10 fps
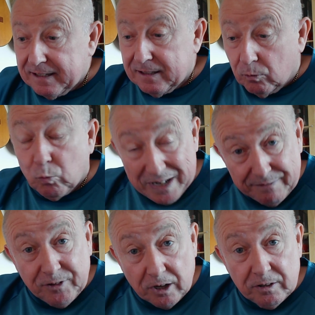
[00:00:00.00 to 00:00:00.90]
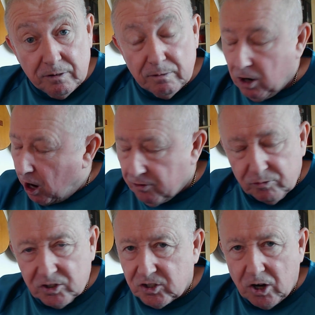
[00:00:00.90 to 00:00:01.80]
and we've done
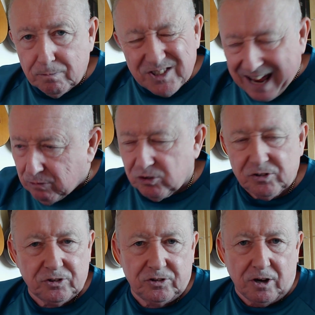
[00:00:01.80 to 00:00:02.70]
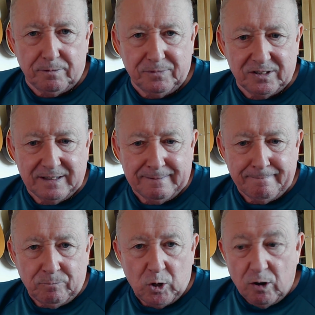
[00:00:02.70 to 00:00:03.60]
hundreds of times, thousands of times,
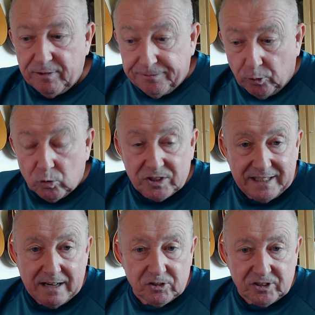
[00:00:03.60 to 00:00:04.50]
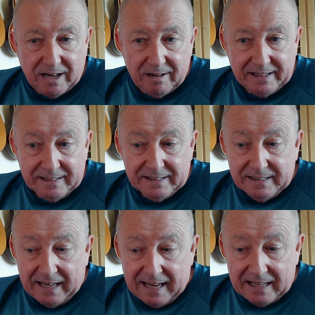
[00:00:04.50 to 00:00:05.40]
over 40 years nearly.
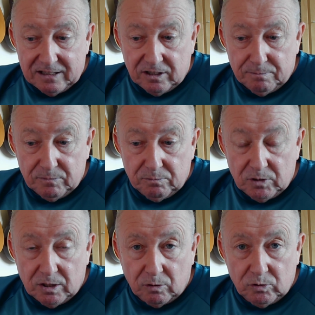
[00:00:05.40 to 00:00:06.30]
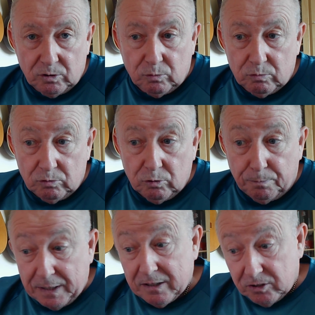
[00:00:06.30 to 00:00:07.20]
And you'll
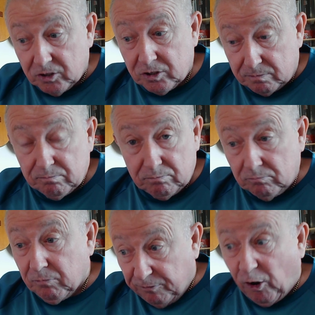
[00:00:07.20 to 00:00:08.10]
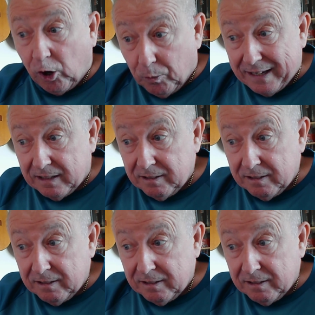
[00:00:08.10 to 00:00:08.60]
be able to just follow it,